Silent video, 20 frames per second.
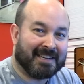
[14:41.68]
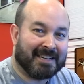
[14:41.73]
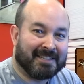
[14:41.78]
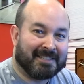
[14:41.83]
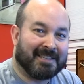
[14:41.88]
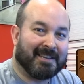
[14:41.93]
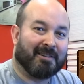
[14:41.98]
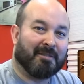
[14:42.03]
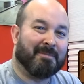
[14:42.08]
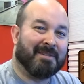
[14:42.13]

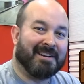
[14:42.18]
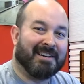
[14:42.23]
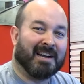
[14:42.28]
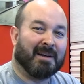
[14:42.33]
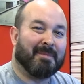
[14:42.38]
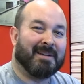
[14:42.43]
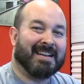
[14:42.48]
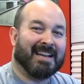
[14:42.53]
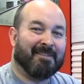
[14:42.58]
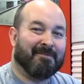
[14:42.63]
consider
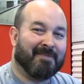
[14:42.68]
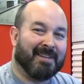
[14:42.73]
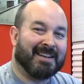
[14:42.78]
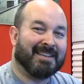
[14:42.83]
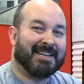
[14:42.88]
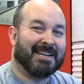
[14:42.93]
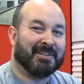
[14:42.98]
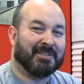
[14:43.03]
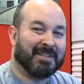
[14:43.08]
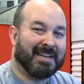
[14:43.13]
becoming a
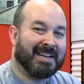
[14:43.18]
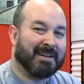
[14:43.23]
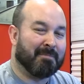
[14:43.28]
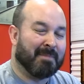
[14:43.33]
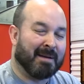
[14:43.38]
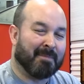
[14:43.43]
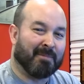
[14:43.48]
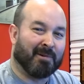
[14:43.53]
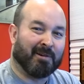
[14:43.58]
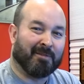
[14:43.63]
Vintage Geek
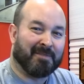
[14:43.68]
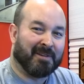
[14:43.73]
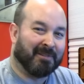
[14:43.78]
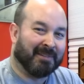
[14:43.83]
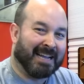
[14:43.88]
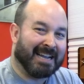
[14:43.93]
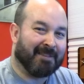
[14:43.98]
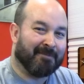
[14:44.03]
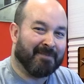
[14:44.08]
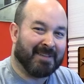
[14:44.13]
member if you
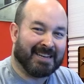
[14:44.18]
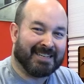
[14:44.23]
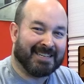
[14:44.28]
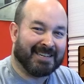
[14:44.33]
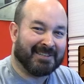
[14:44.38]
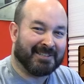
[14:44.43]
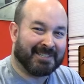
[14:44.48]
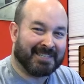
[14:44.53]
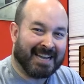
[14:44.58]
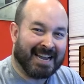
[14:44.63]
like
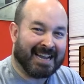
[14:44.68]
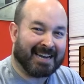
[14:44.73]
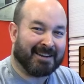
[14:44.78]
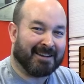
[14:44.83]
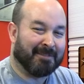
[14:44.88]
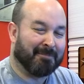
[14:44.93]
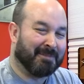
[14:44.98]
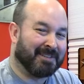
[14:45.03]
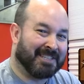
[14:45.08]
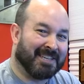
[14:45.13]
vintage tech
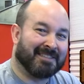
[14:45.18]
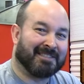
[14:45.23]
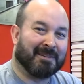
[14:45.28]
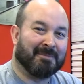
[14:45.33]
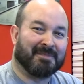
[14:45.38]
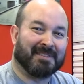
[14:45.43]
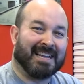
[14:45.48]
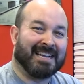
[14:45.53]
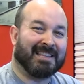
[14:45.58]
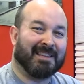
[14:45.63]
and
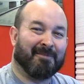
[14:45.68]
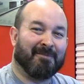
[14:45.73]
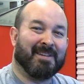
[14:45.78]
systems like the